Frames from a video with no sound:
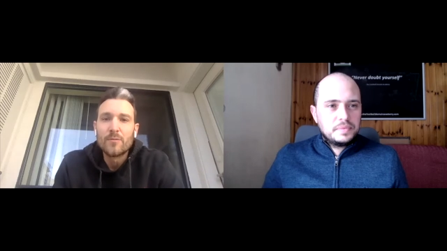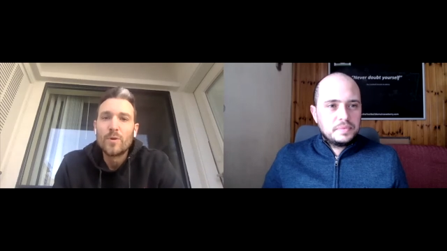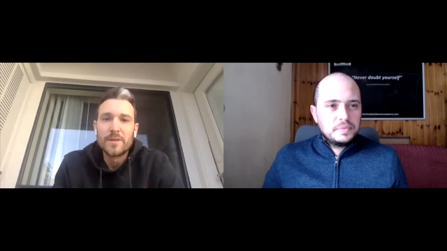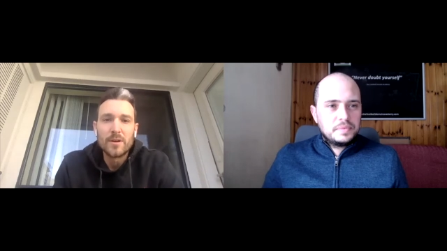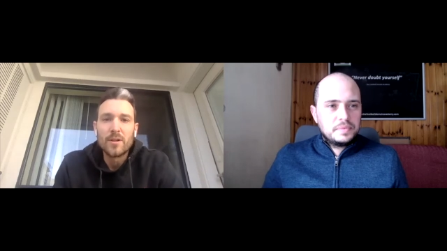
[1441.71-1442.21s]

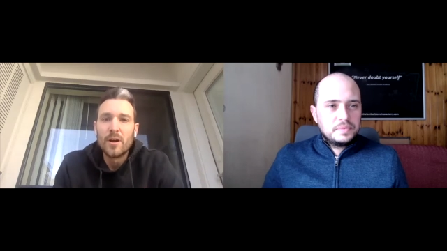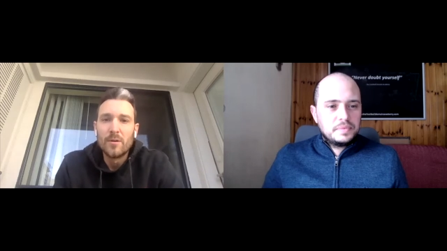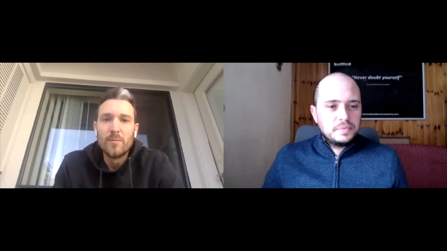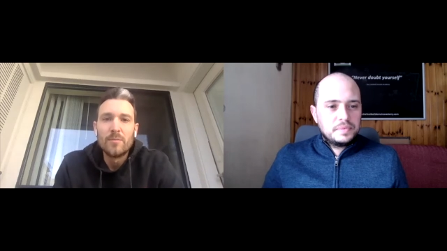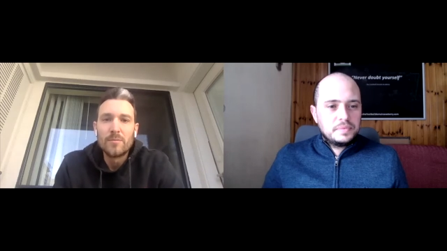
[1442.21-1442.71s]
Speaker 1: with a
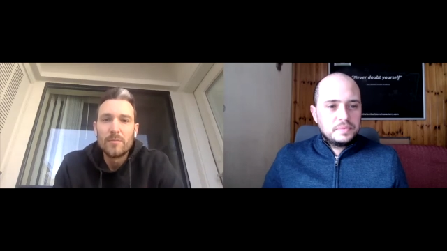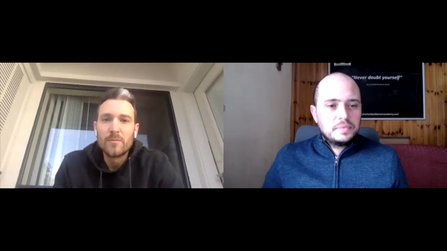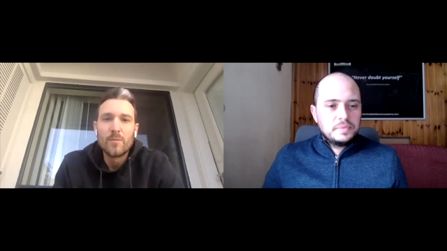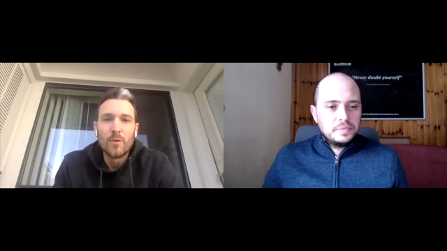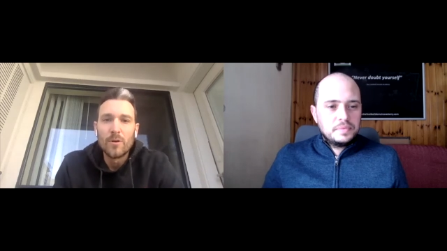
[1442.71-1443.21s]
club
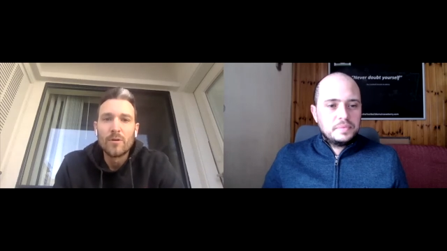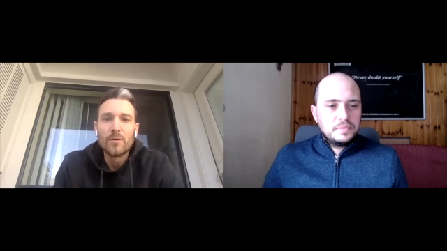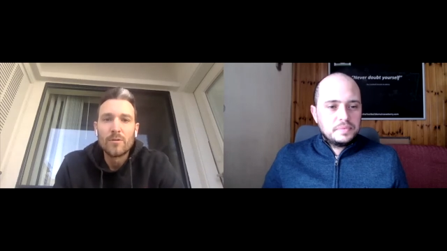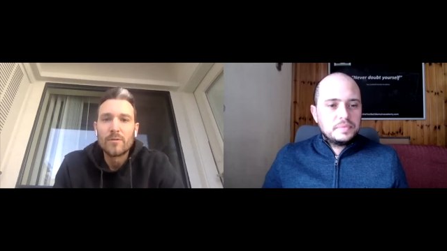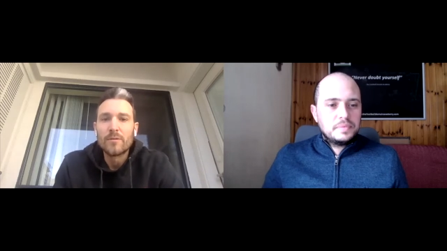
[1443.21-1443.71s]
or
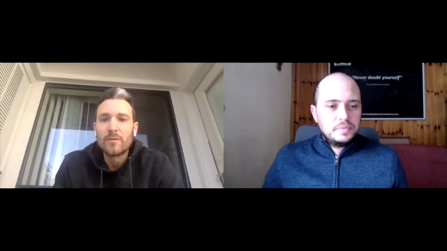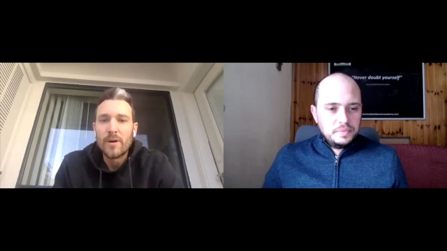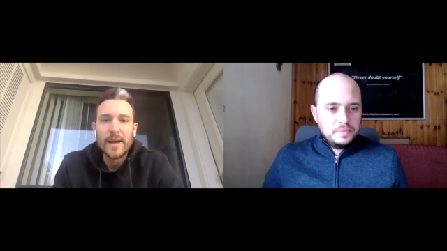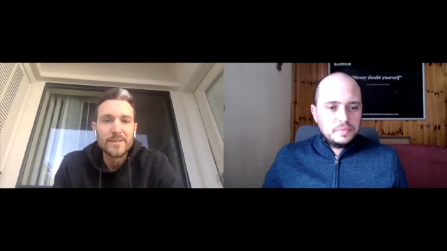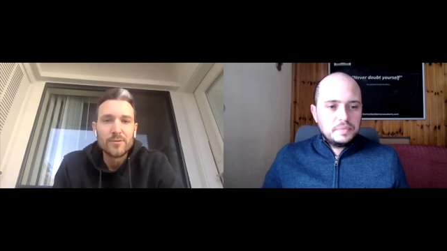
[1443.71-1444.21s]
or
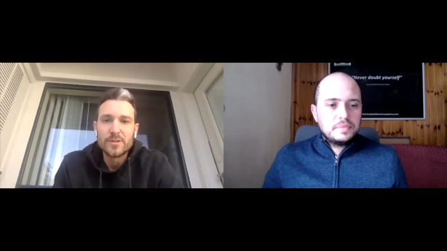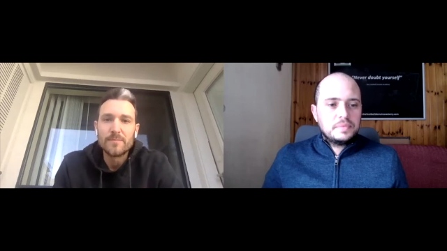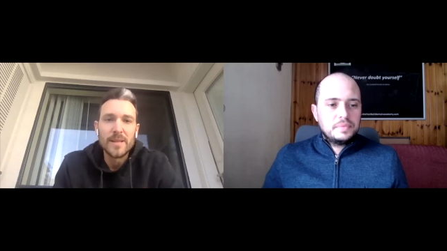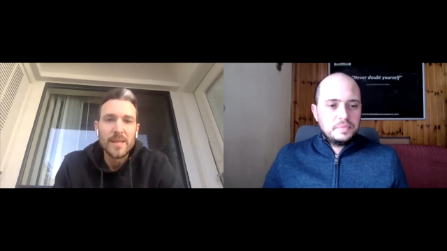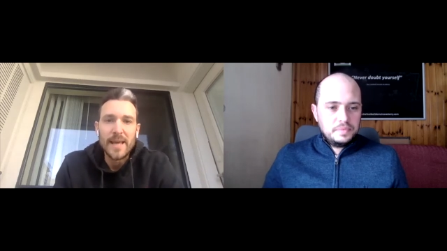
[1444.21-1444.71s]
high school,
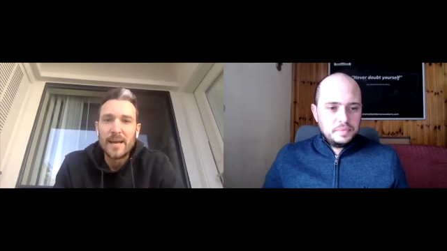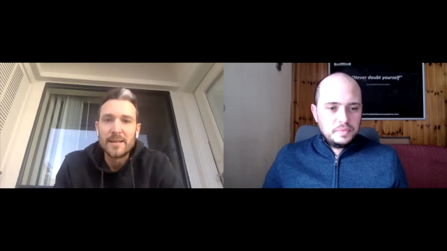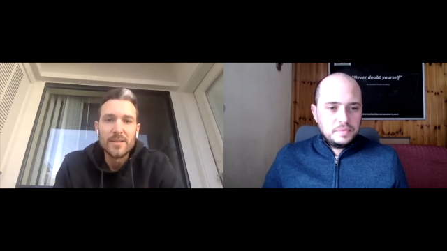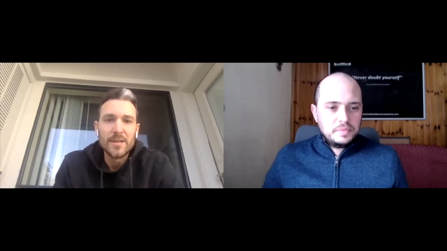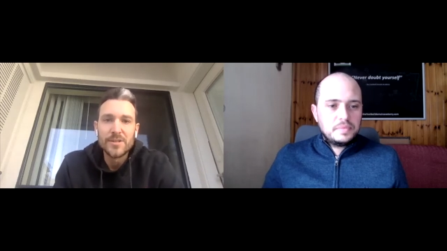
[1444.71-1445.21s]
something like that.
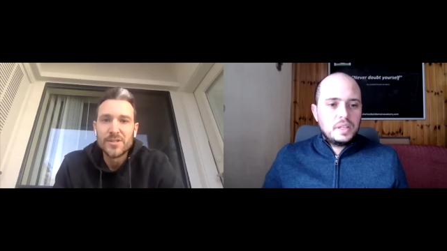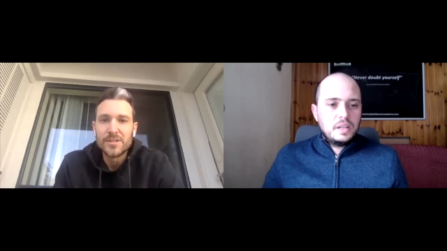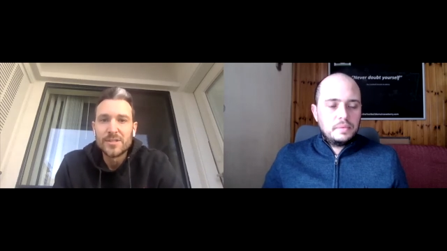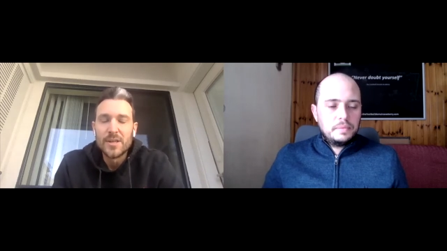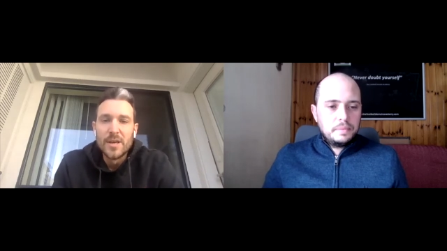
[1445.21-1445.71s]
It's
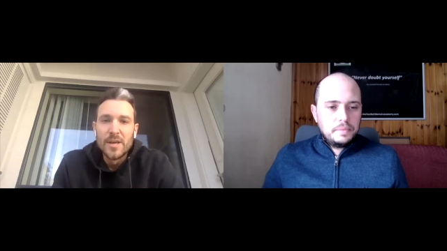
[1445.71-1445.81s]
just yeah.